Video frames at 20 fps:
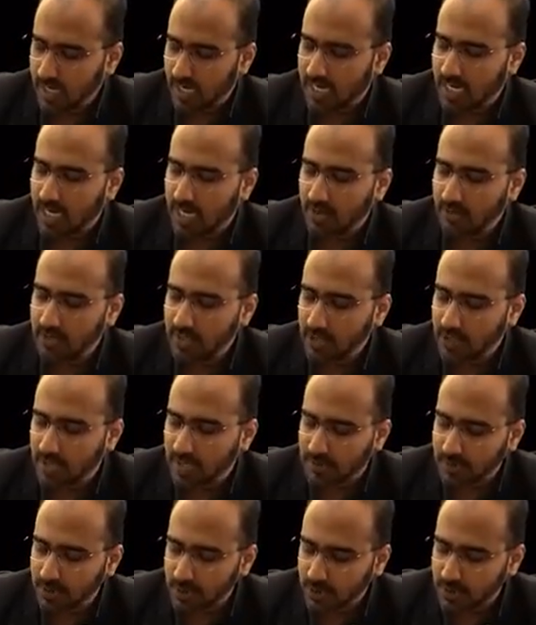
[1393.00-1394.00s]
And how will you
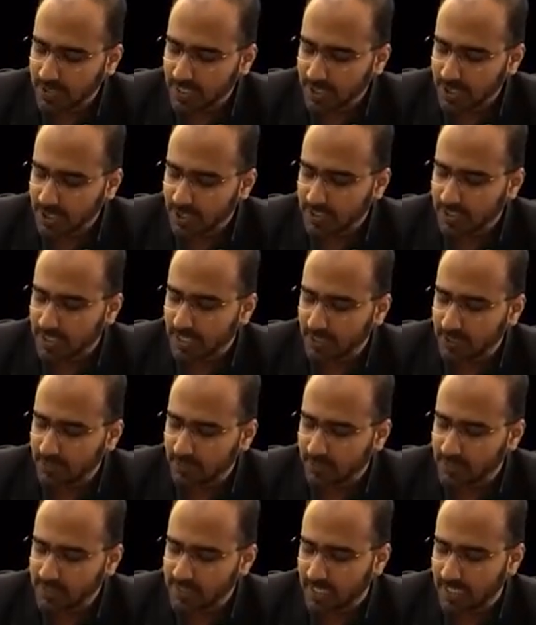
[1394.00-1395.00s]
come to know that you are 3 to
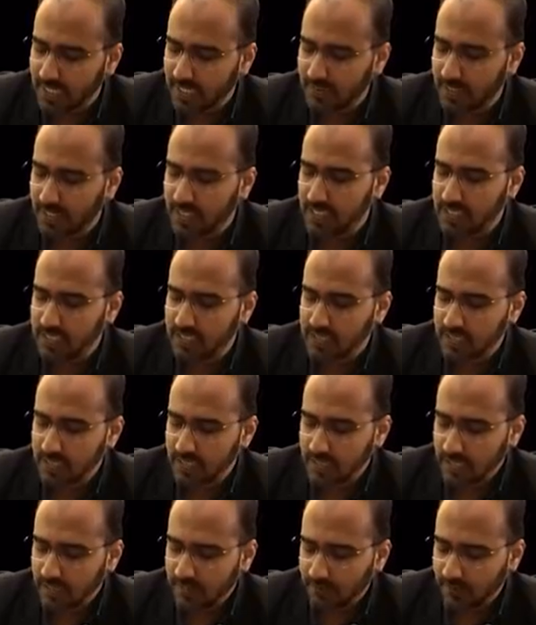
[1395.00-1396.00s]
4
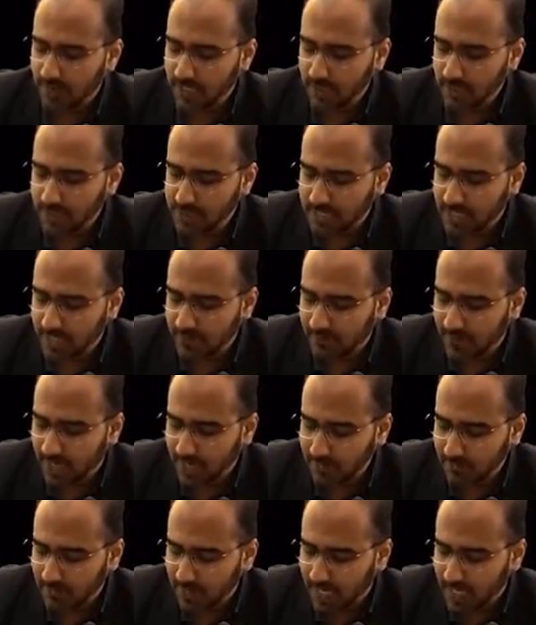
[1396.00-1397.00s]
centimeters? When you see
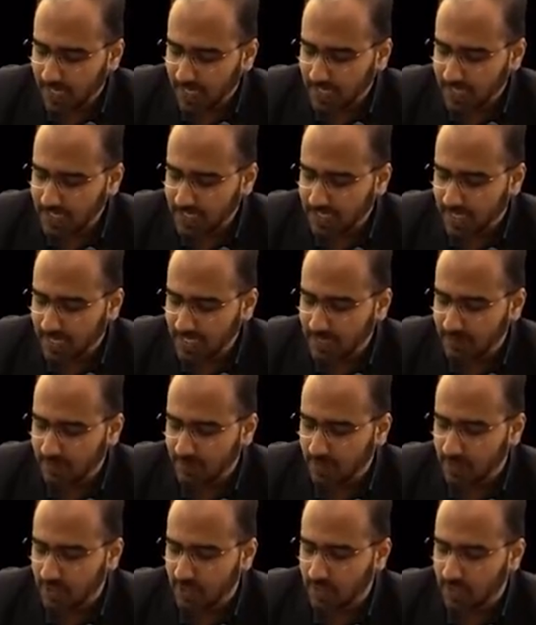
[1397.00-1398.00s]
one mark inside the
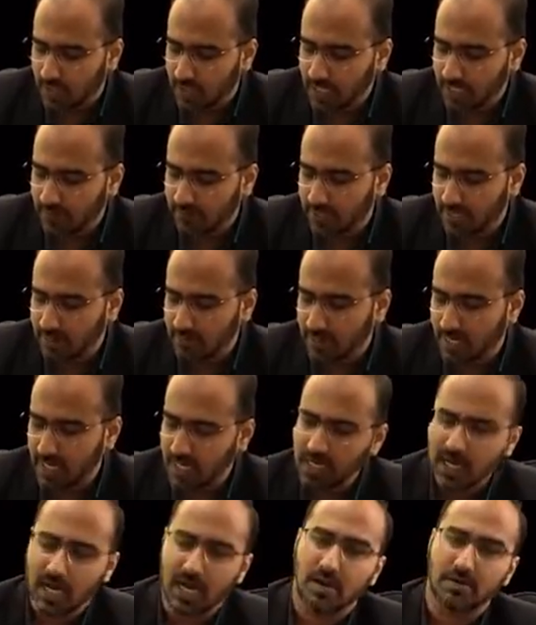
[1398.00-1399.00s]
vocal cord and one
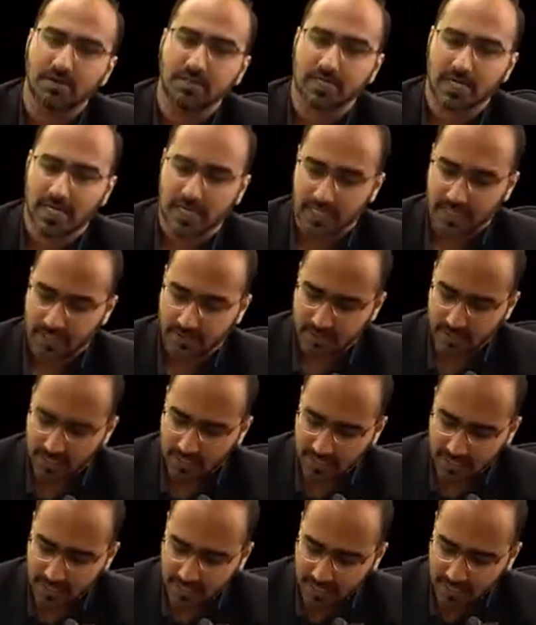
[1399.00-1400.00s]
mark outside it.
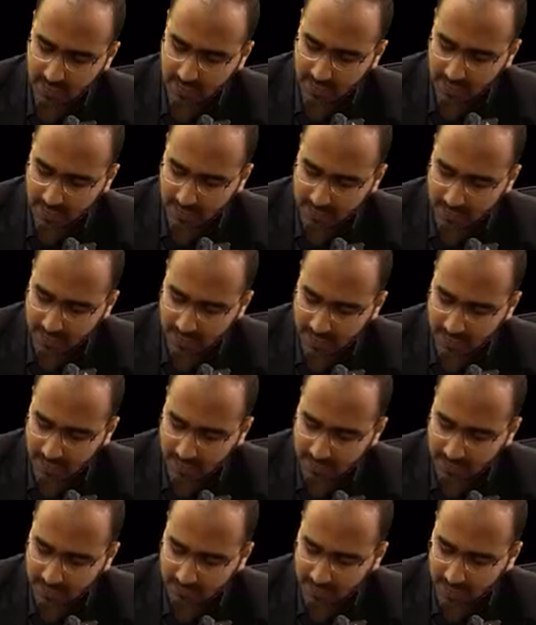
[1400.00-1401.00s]
Okay. That's
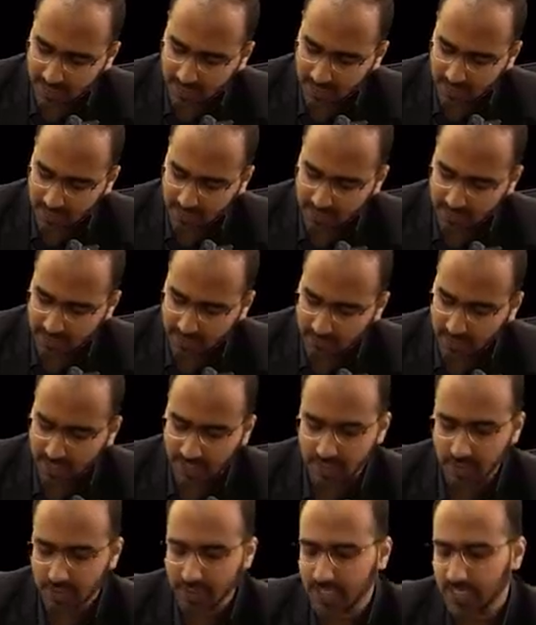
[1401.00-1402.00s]
regarding the markings of the
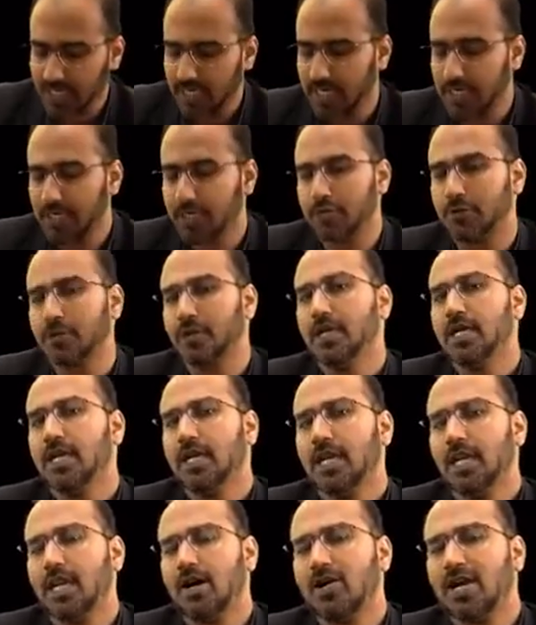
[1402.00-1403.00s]
endotracheal tube.
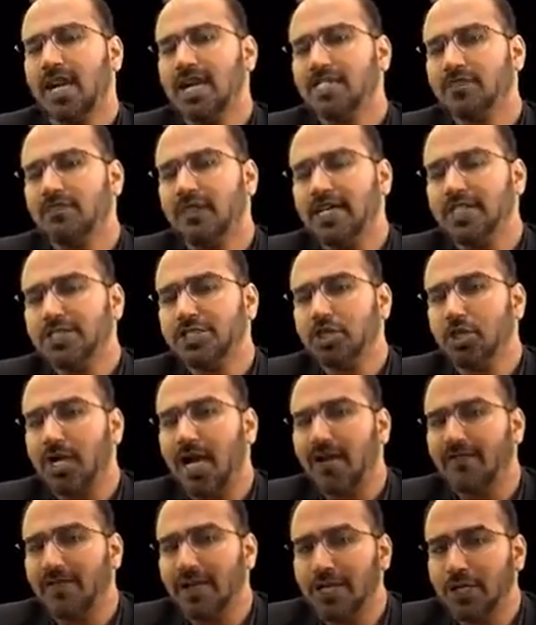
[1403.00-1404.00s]
Now, guys, once you
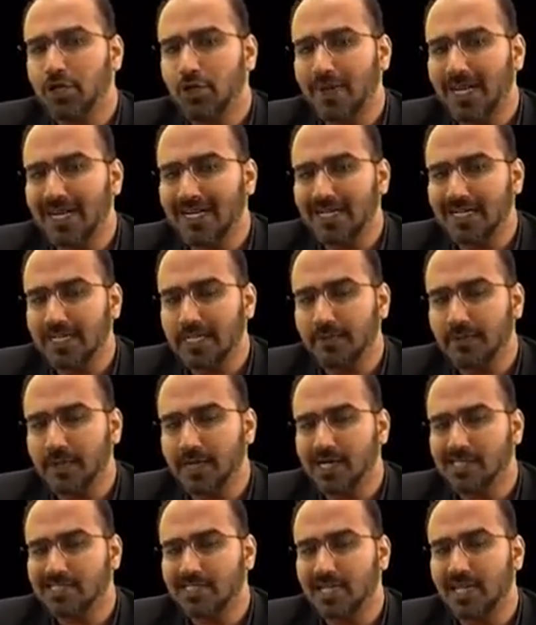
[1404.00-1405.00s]
have intubated the
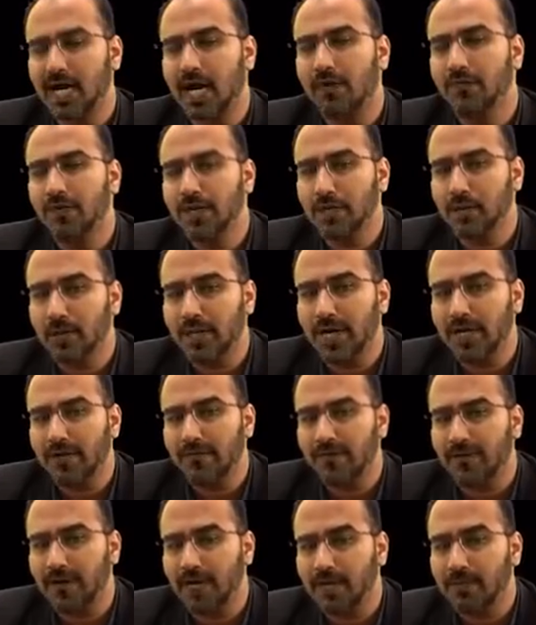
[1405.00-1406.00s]
person, how will you
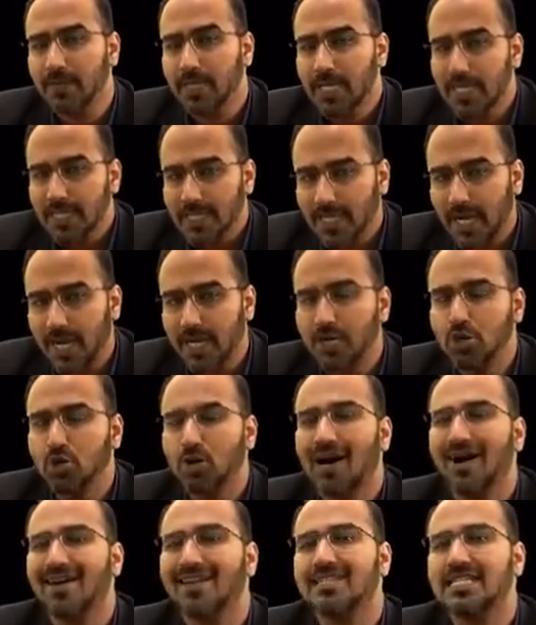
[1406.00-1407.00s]
confirm that
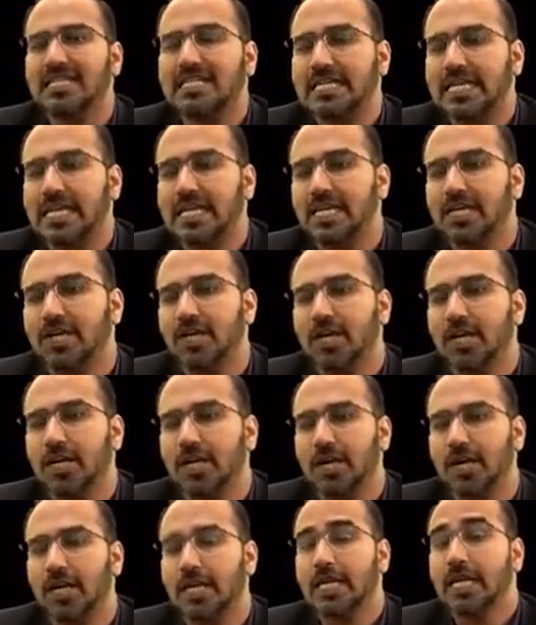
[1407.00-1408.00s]
you are in the trachea
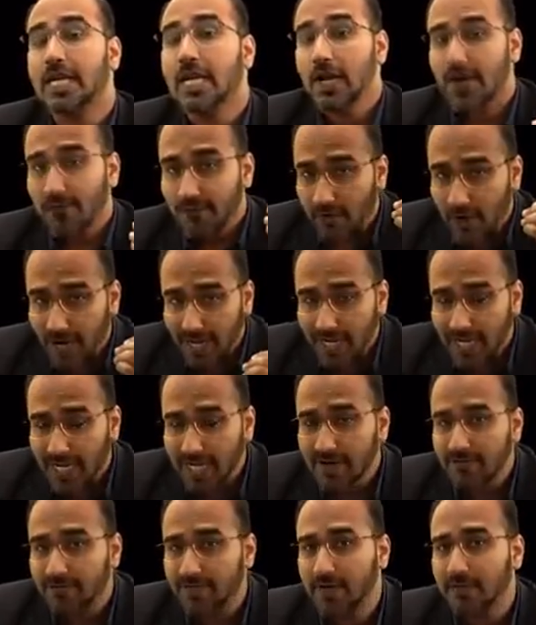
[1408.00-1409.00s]
or not? For
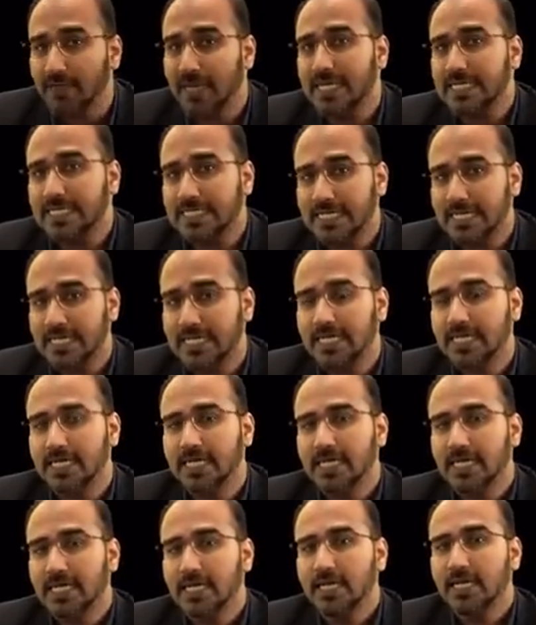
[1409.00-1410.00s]
confirmation
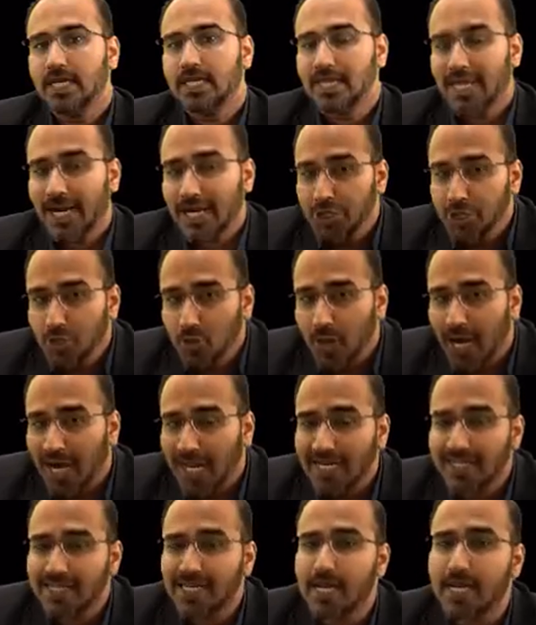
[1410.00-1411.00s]
that you
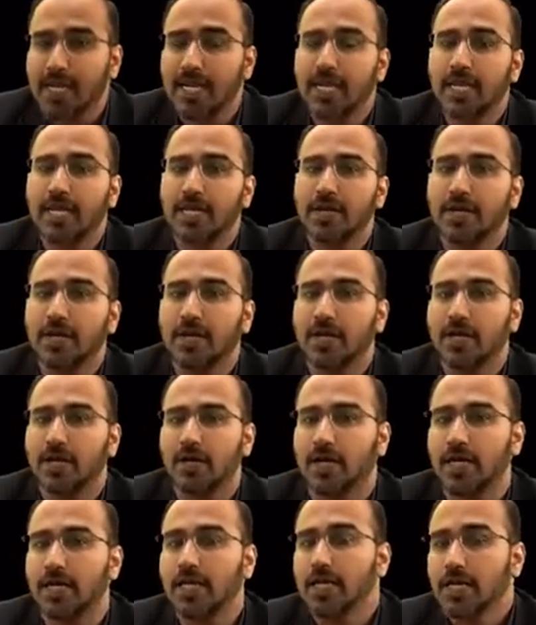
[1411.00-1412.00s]
are in the trachea or
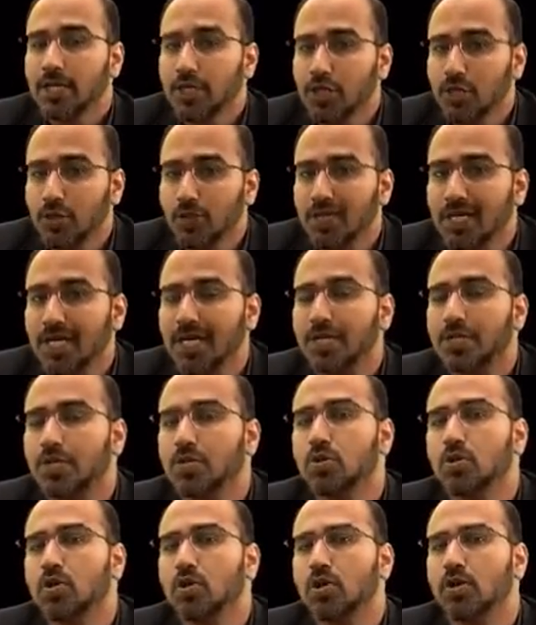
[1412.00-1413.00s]
not, you need
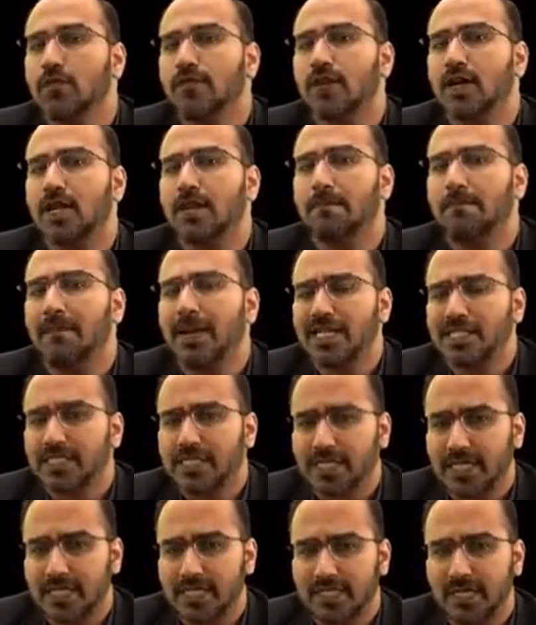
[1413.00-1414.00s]
to go for a
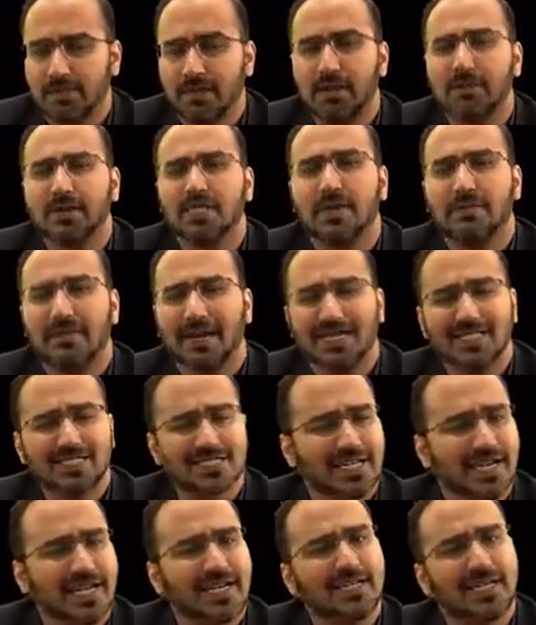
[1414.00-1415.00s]
best test. Remember, the
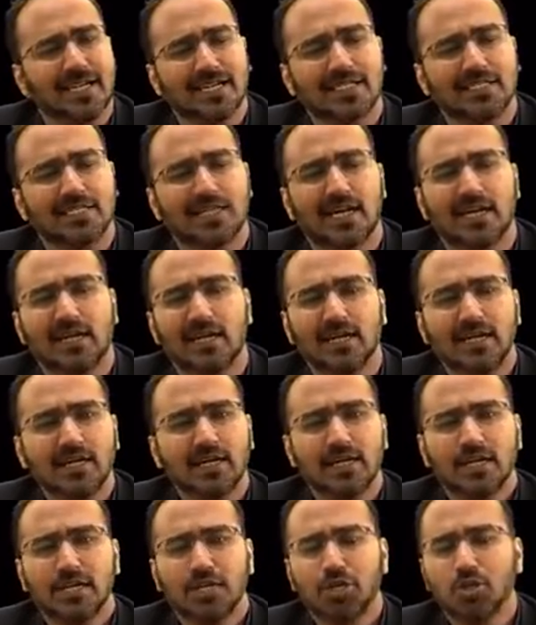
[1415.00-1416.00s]
bedside tests are,
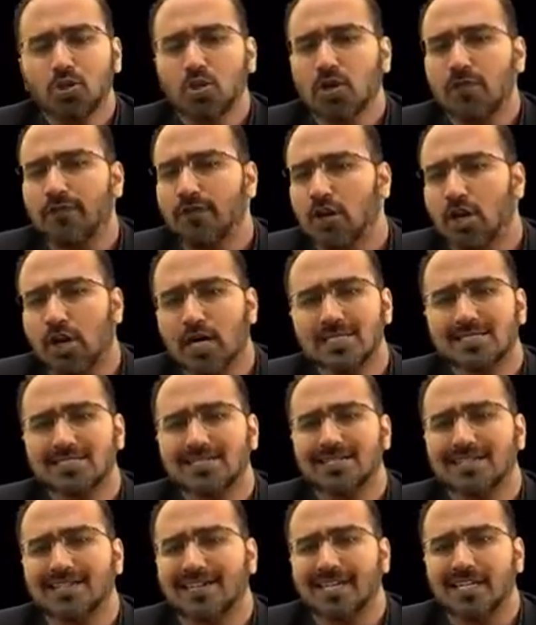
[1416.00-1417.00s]
you go for
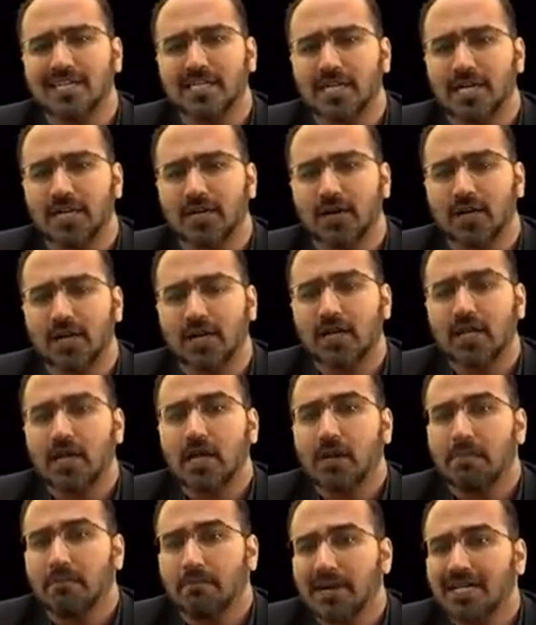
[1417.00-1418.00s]
auscultation and all.
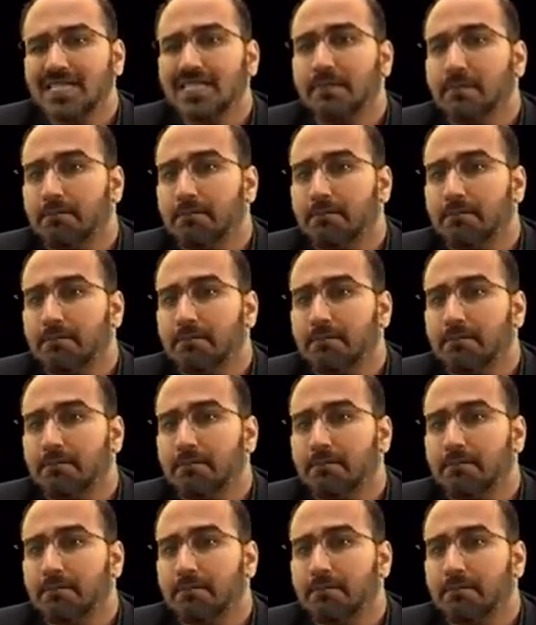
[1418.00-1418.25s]
But